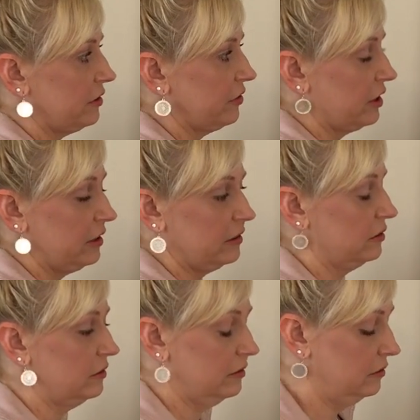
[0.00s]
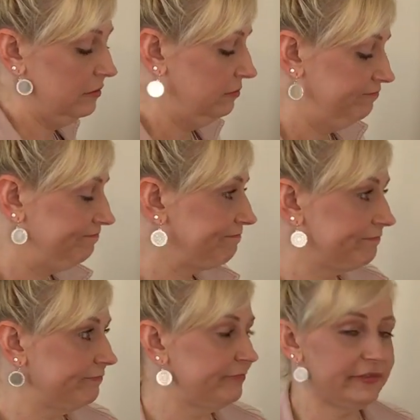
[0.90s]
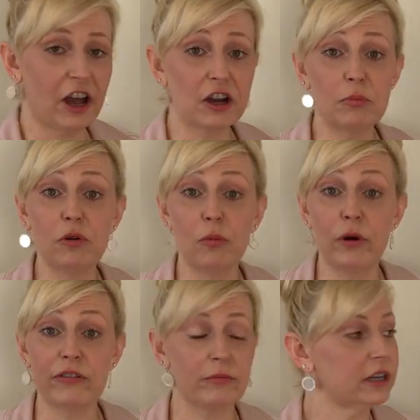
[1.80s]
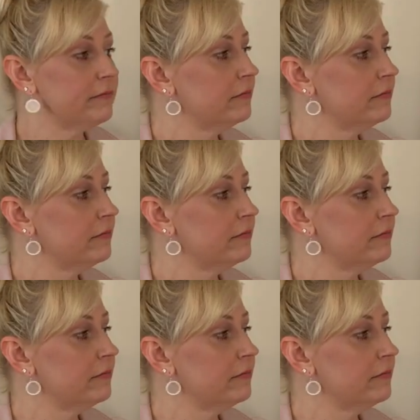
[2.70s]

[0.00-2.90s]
divine, not gonna pull him away from